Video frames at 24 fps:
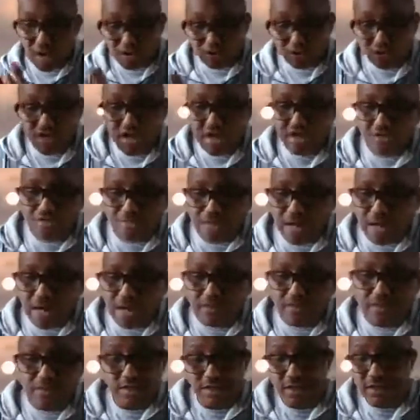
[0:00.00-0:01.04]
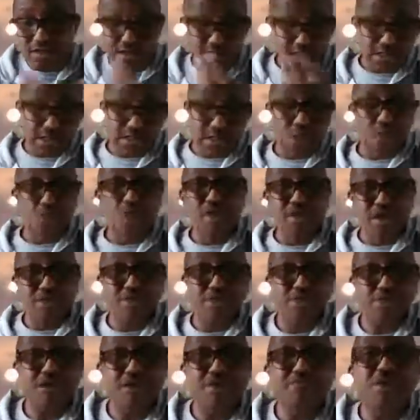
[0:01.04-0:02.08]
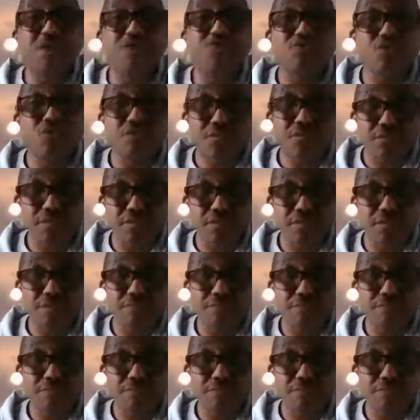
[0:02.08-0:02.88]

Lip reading: and transpired, they will never find my source.